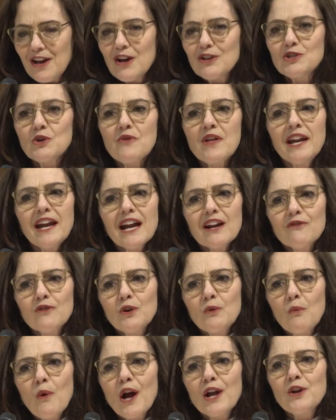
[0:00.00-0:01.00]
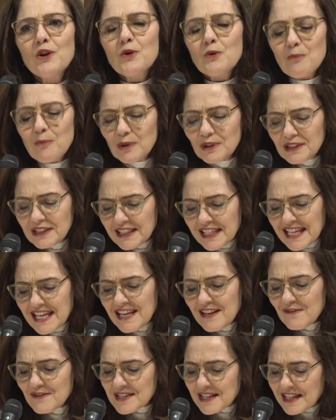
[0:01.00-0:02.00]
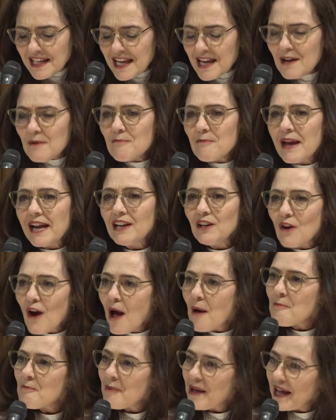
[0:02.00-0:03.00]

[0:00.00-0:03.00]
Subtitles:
so that everyone who believes in him may not